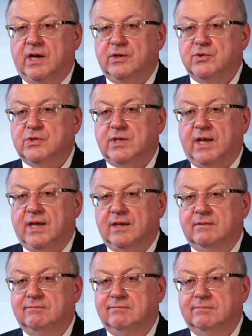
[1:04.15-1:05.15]

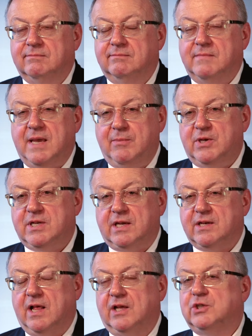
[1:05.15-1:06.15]
understand maybe
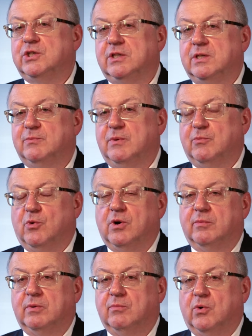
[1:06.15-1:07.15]
technology a little bit
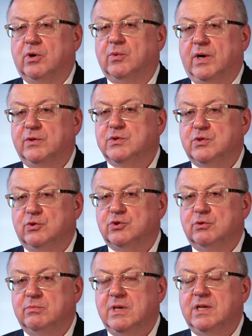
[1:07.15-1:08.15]
more, but more around
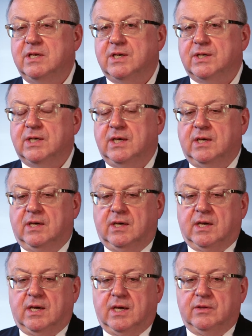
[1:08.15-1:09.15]
social media.
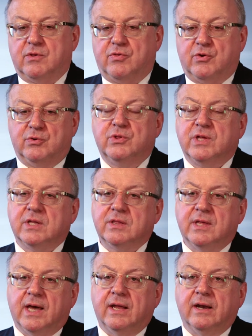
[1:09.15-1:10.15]
And the third thing
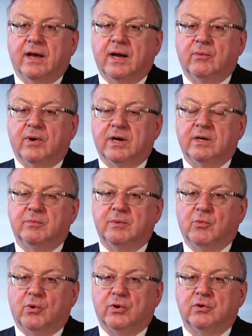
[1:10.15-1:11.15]
that I wanted to be
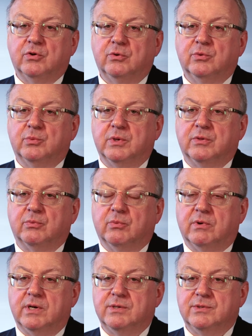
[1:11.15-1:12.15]
more in tune with
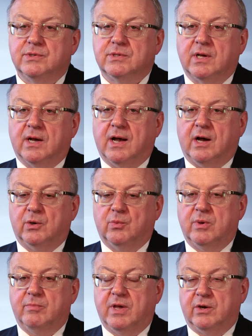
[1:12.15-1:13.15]
was how do
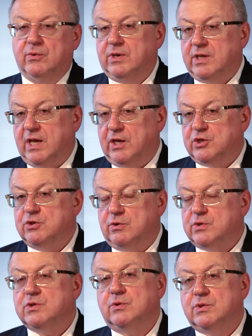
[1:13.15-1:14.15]
we better engage our
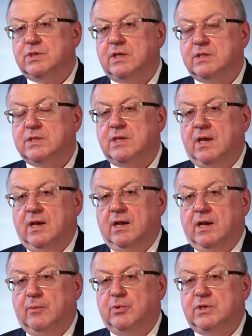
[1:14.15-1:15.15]
associates,
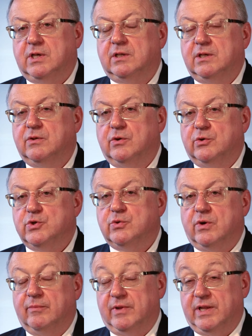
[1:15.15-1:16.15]
particularly those
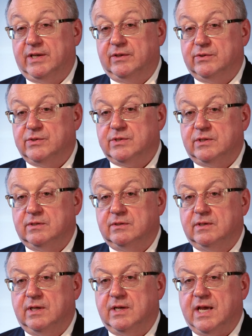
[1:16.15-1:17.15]
who are millennials
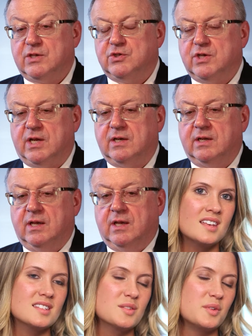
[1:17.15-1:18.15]
and next gen.
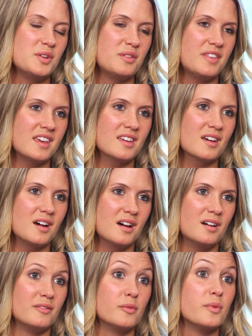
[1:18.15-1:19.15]
So when you think
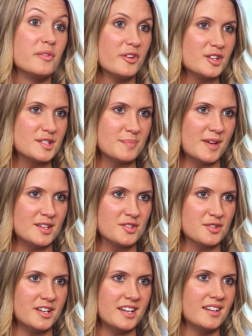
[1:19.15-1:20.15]
of reverse
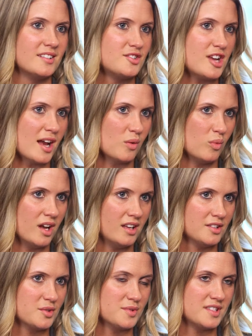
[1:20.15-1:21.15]
mentoring, Jack
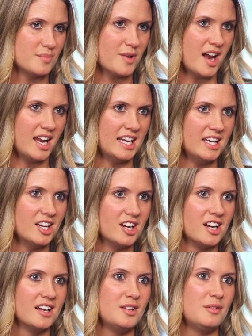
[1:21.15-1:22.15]
Welch was the
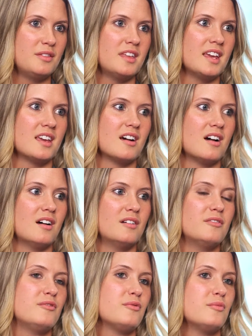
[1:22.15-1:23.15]
pioneer. You think
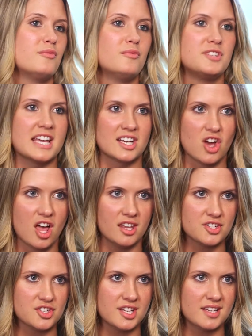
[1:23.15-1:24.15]
of
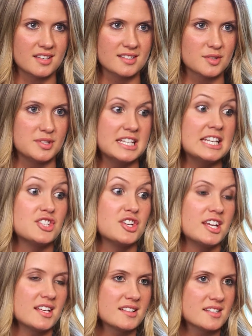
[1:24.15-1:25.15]
technology. So
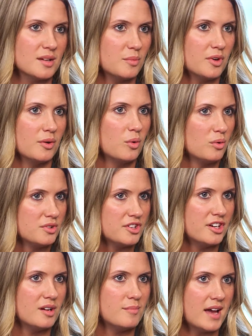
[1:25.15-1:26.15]
teaching someone
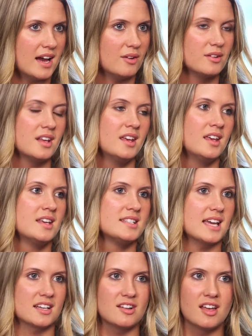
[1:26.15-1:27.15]
older about
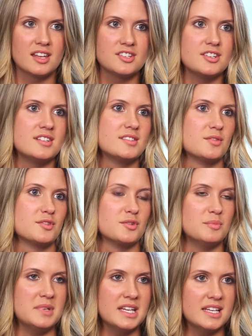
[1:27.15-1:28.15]
technology,
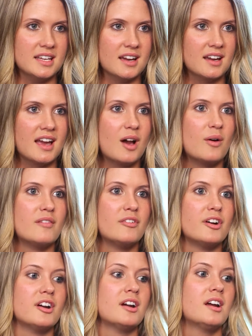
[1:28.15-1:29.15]
social media.
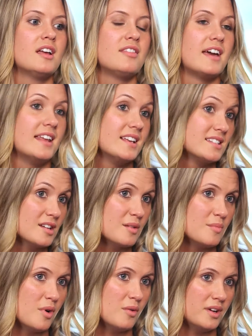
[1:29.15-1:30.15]
However, that is a
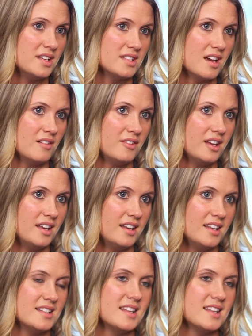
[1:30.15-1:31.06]
component of it.